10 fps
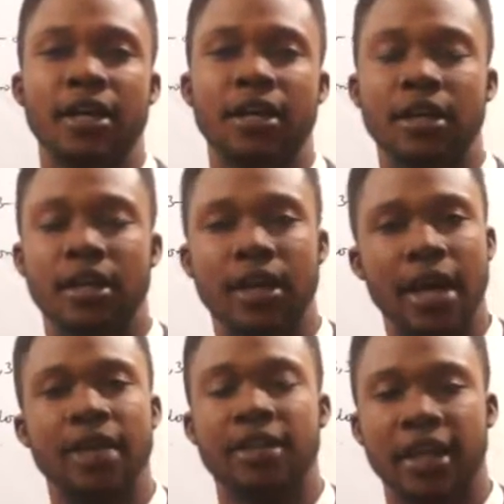
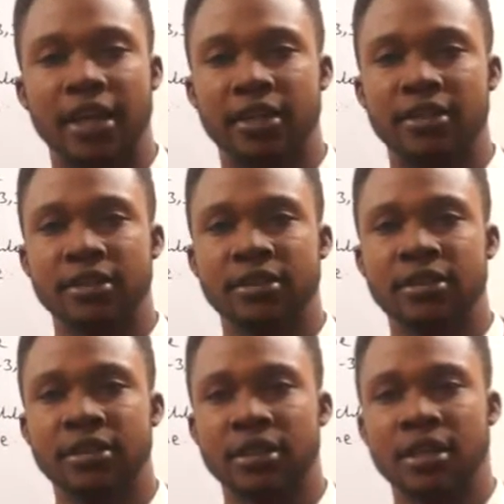alkane.
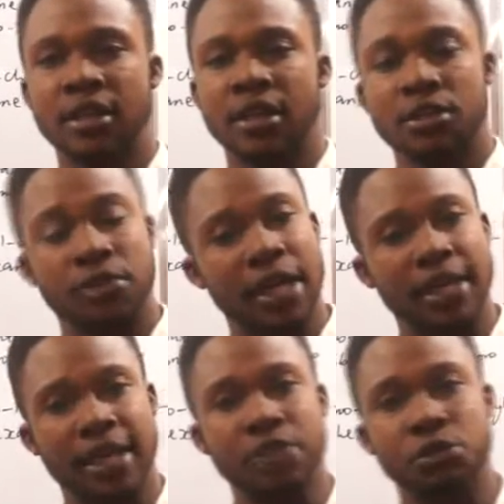You
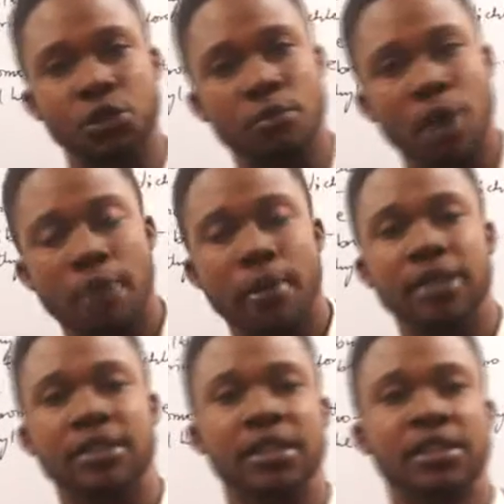can get to know more
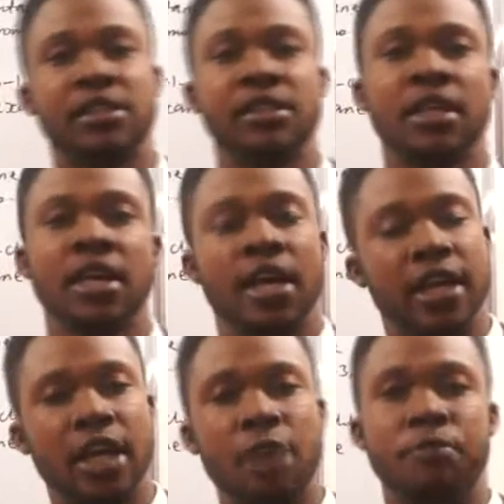about this
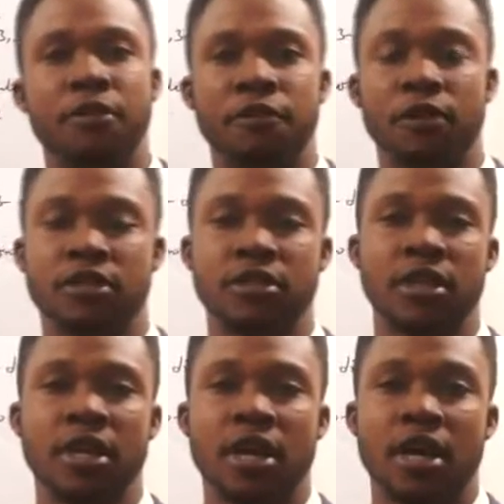in our previous
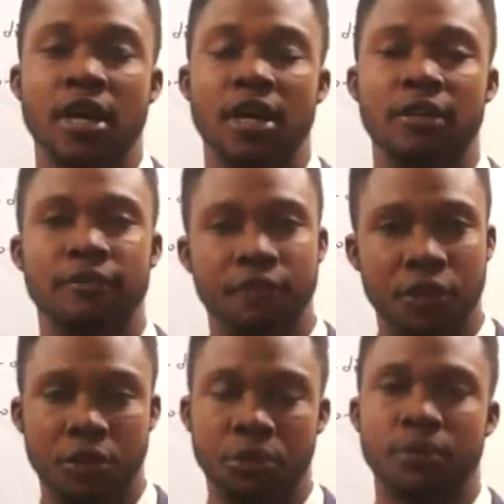
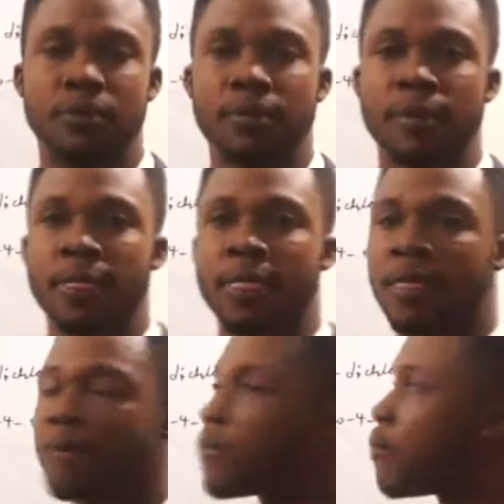video,
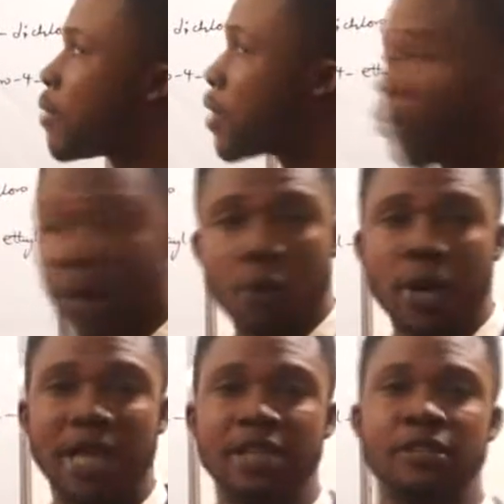where
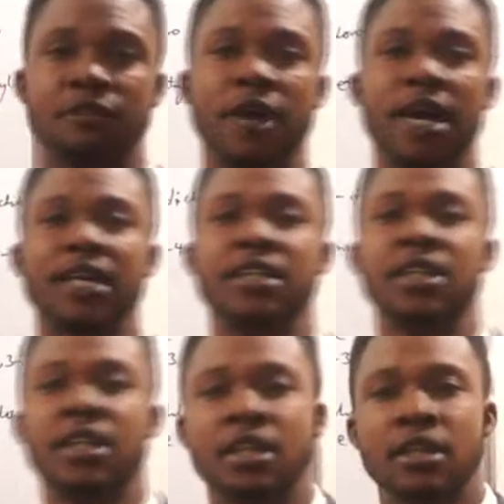we identified
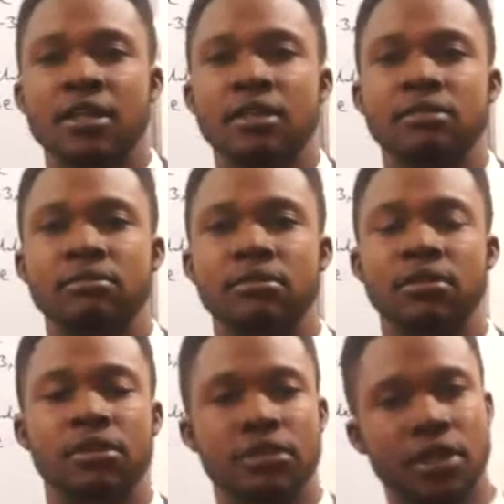
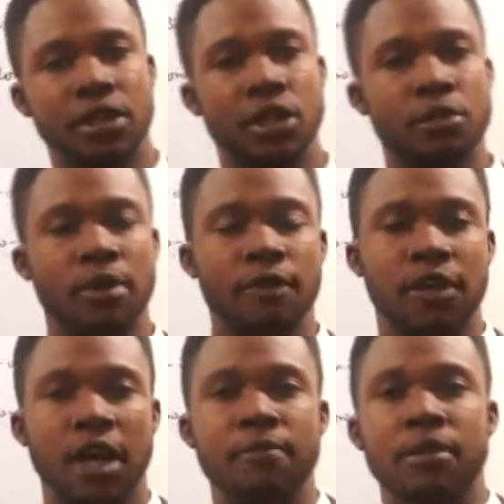the number of
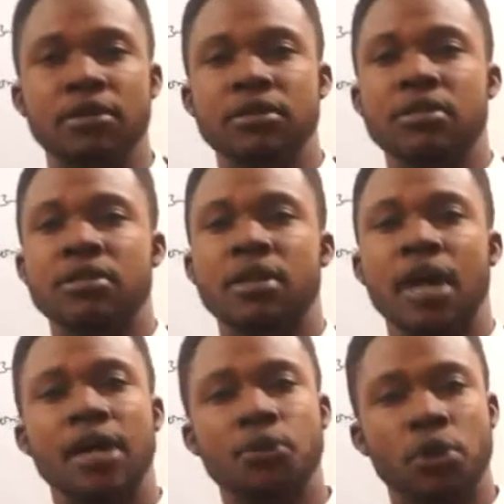carbons
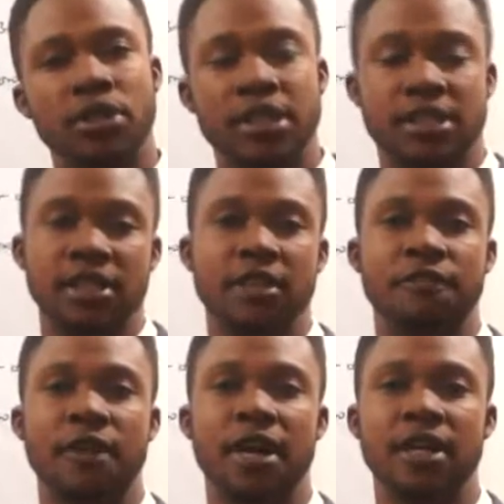and what they
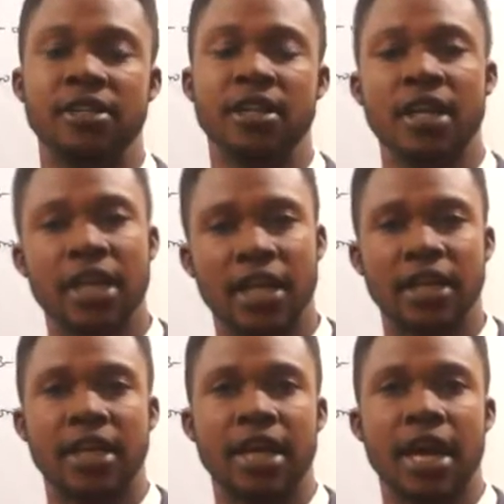signify in
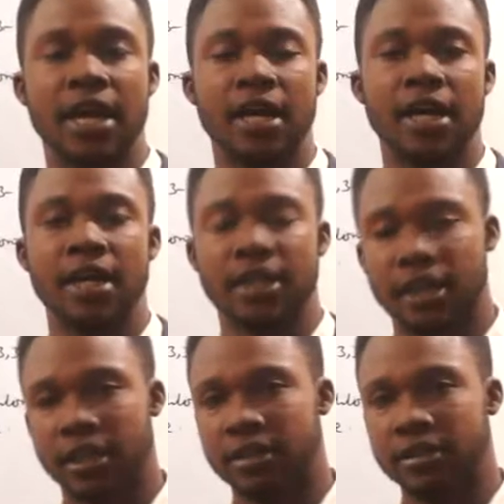an
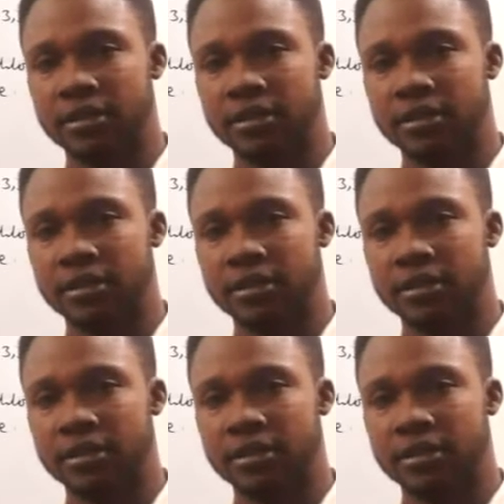alkane.